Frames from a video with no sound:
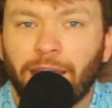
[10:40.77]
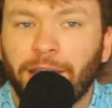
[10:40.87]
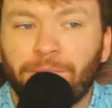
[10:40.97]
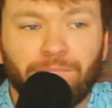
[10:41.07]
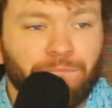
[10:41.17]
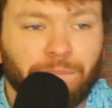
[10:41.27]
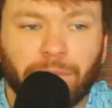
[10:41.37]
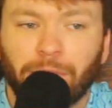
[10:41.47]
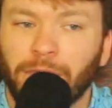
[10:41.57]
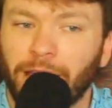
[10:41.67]
And
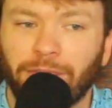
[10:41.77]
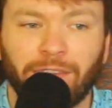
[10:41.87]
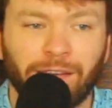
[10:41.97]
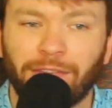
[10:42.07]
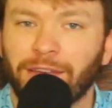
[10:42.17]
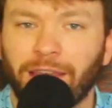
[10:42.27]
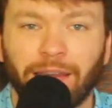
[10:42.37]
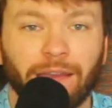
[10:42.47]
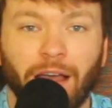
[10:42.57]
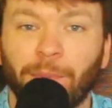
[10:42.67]
at the end of the day,